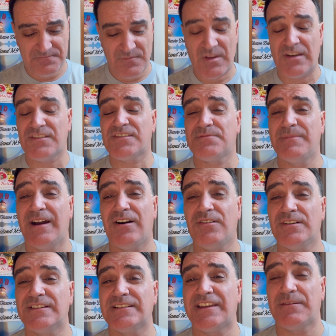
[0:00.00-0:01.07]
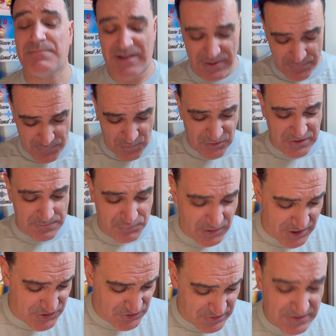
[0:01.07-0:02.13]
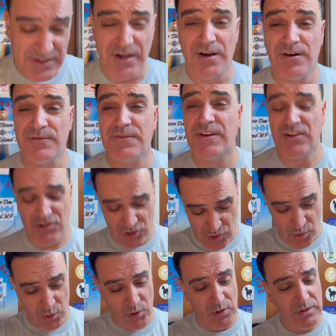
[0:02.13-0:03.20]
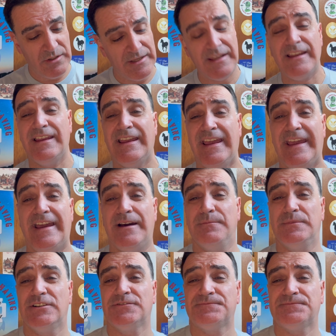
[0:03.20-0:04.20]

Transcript: a smell and get my first impressions of Yule ham.